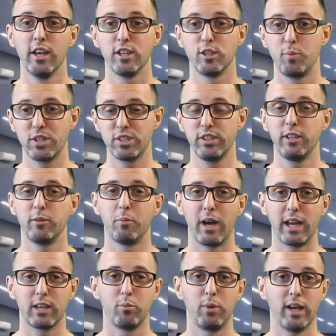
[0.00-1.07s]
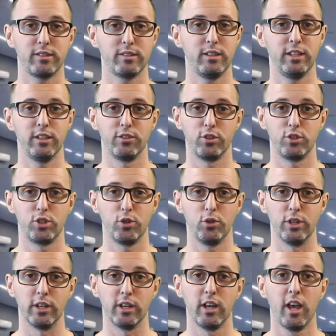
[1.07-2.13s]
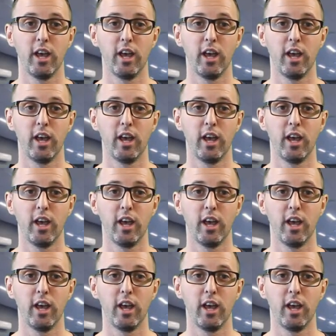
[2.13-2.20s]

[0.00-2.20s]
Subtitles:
especially in my capacity as a tutor,